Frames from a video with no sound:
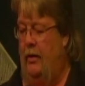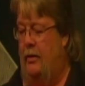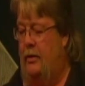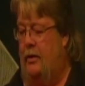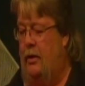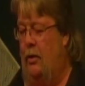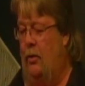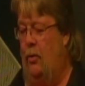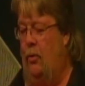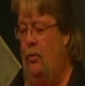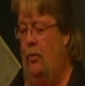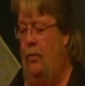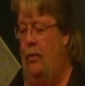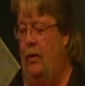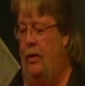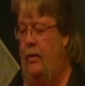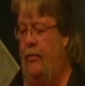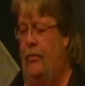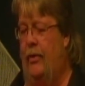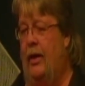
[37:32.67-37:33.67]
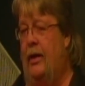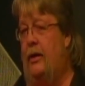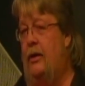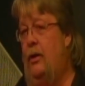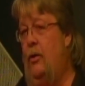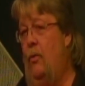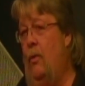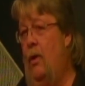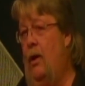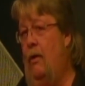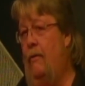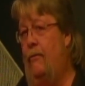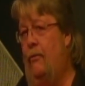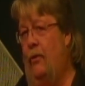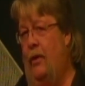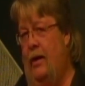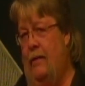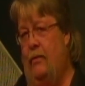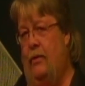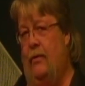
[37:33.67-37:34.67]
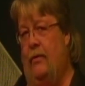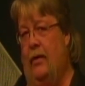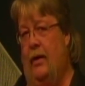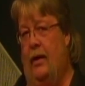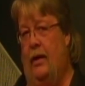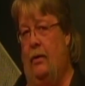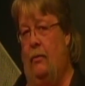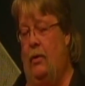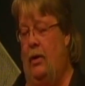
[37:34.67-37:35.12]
So thank you all for everything.